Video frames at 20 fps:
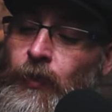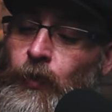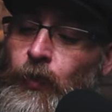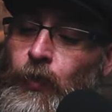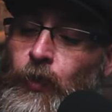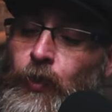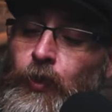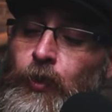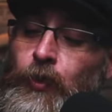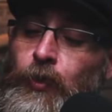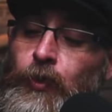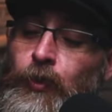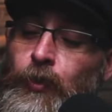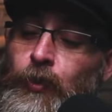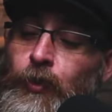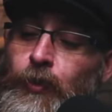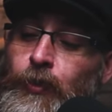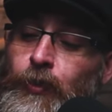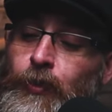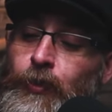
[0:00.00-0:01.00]

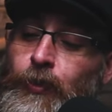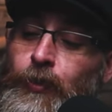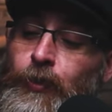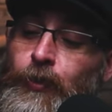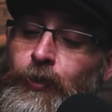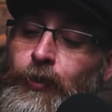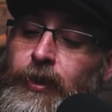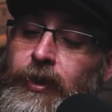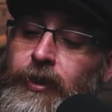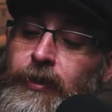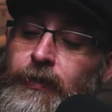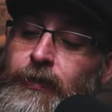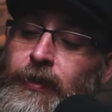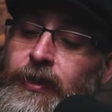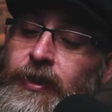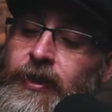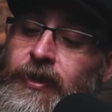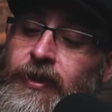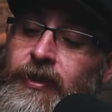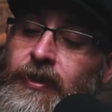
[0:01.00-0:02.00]
Woo! This
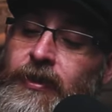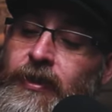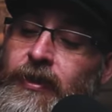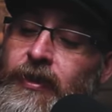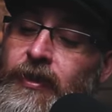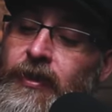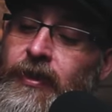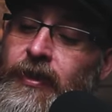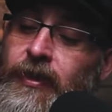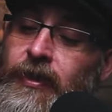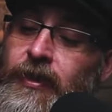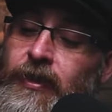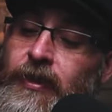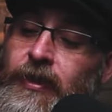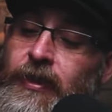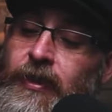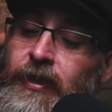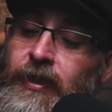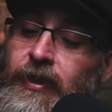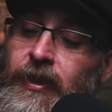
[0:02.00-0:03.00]
one is dark.
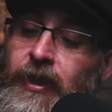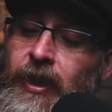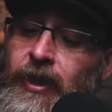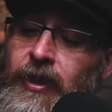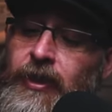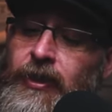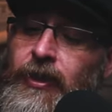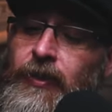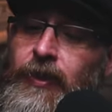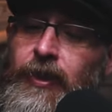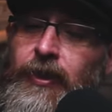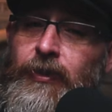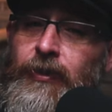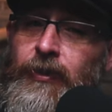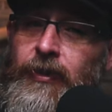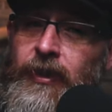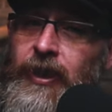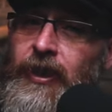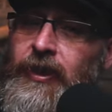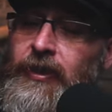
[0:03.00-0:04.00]
And you know I
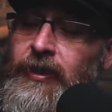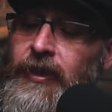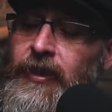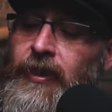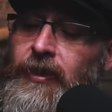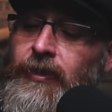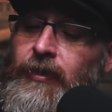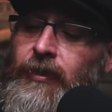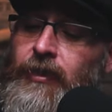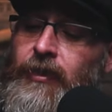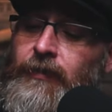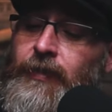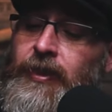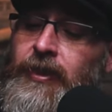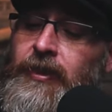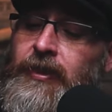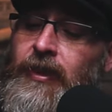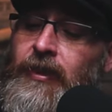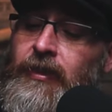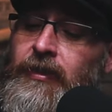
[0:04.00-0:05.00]
do, like I said, I do love
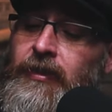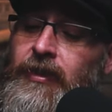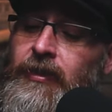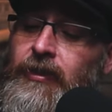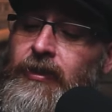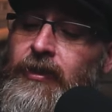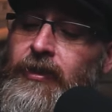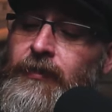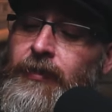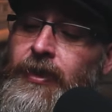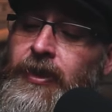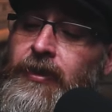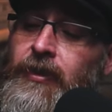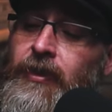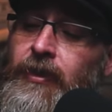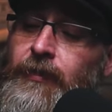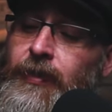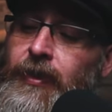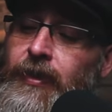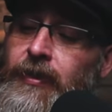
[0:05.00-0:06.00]
my stouts, I do love my
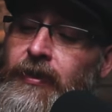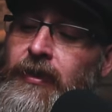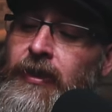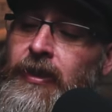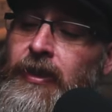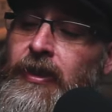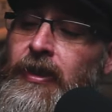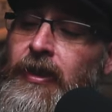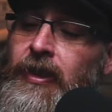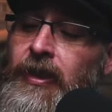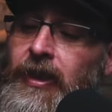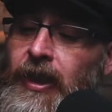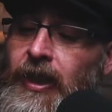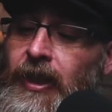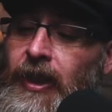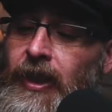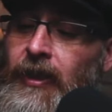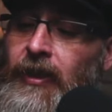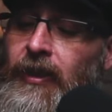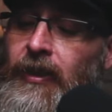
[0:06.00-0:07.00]
dark beers,
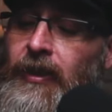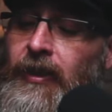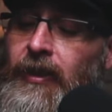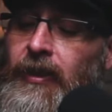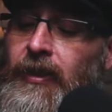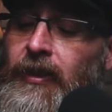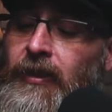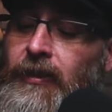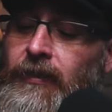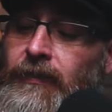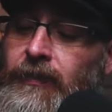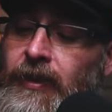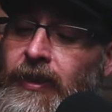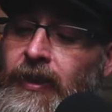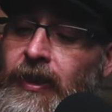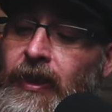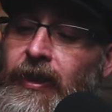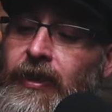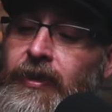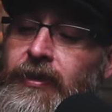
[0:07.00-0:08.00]
and I love a
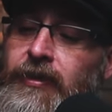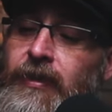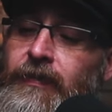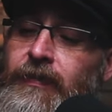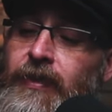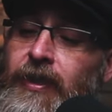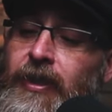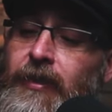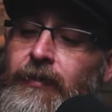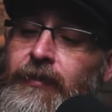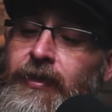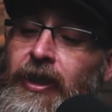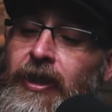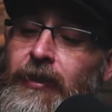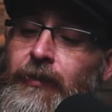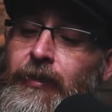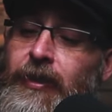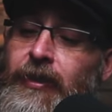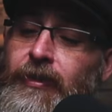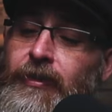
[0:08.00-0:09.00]
lot of stuff that comes
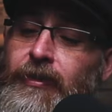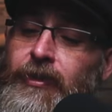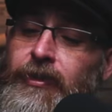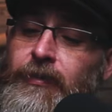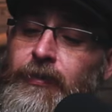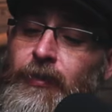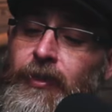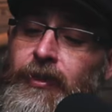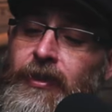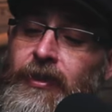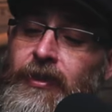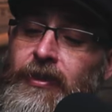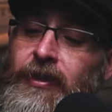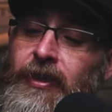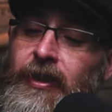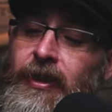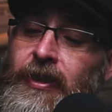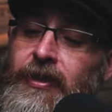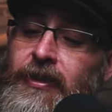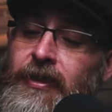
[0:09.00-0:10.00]
out of Bolero Sport. These
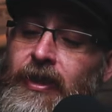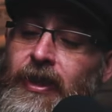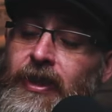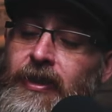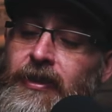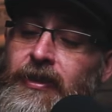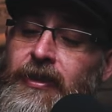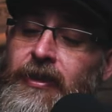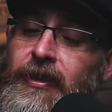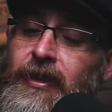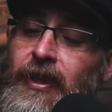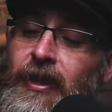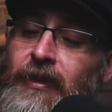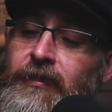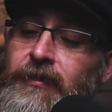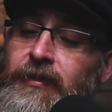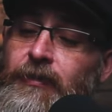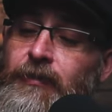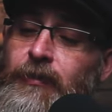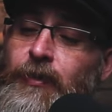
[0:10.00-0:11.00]
guys actually
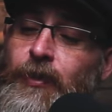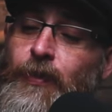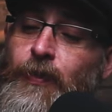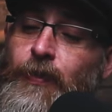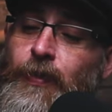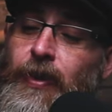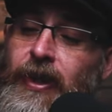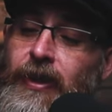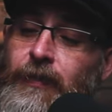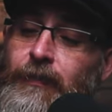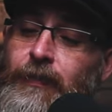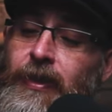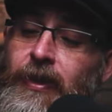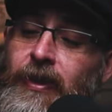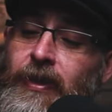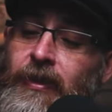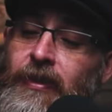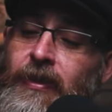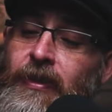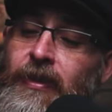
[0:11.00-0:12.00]
have some great
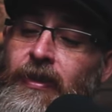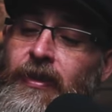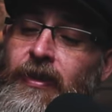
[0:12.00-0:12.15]
beer.